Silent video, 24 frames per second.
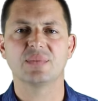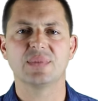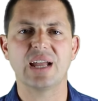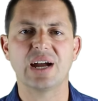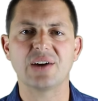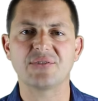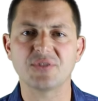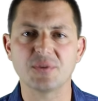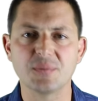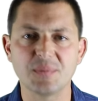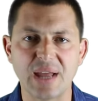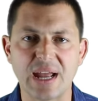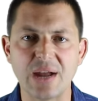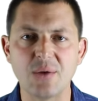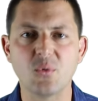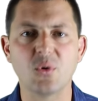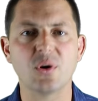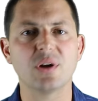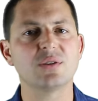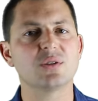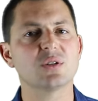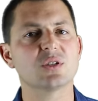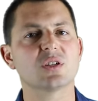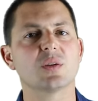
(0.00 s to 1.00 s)
Now from day
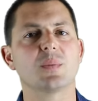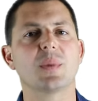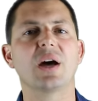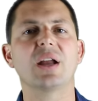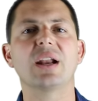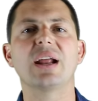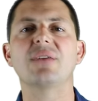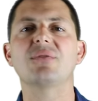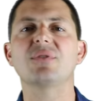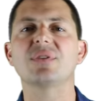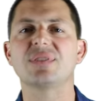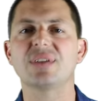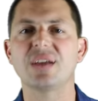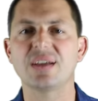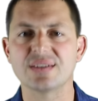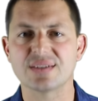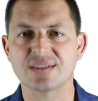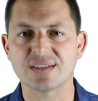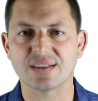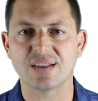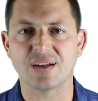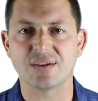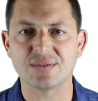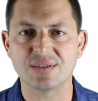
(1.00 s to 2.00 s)
one, just about everything
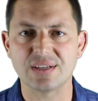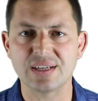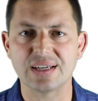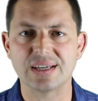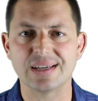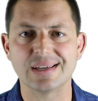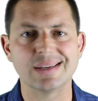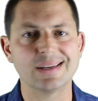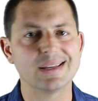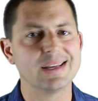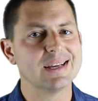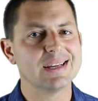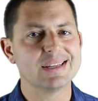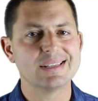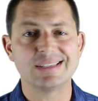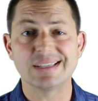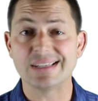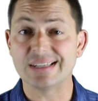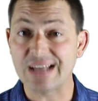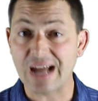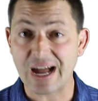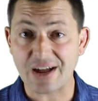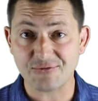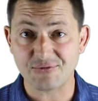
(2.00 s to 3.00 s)
Zillow did
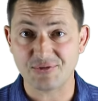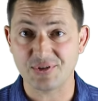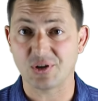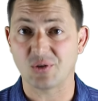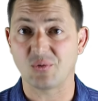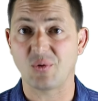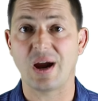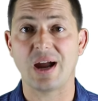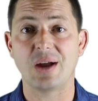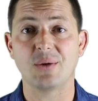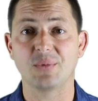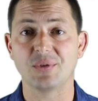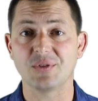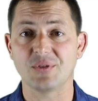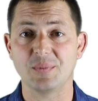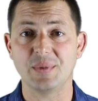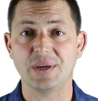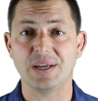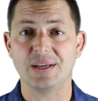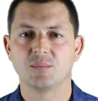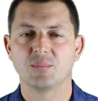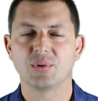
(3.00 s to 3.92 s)
did not feel right with me.